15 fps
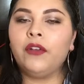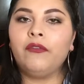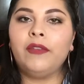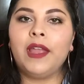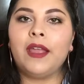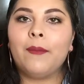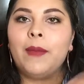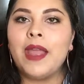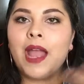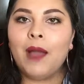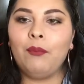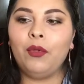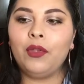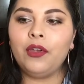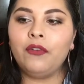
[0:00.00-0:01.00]
of like my
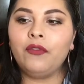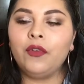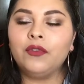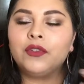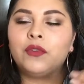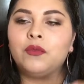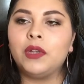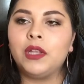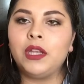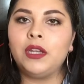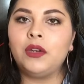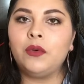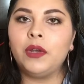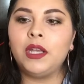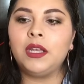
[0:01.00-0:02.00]
Apple earphones are really
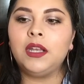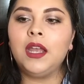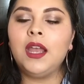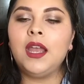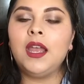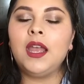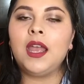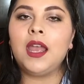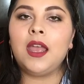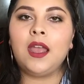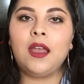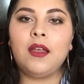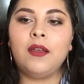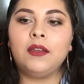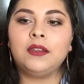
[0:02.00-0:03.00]
annoying.
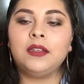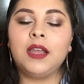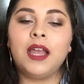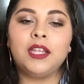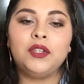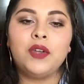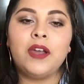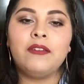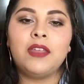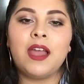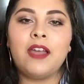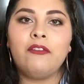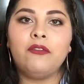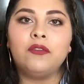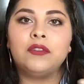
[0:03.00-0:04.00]
I do have the
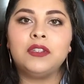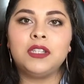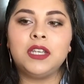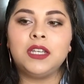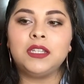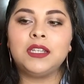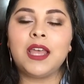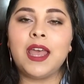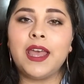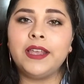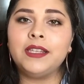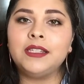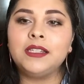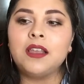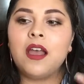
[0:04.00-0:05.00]
iPhone
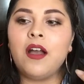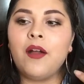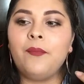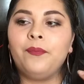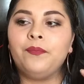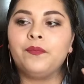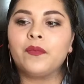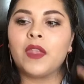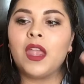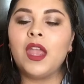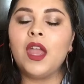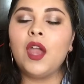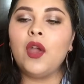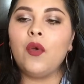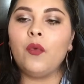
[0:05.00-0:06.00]
6s,
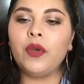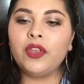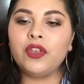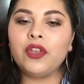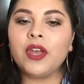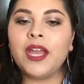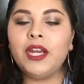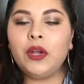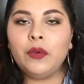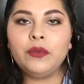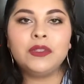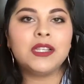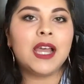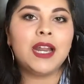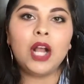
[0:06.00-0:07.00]
which I know
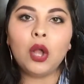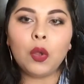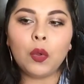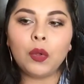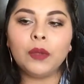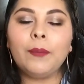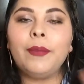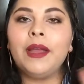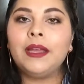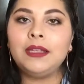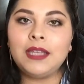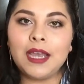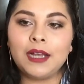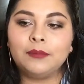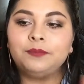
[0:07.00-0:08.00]
is kind of old, but
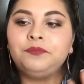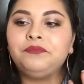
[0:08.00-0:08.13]
yeah.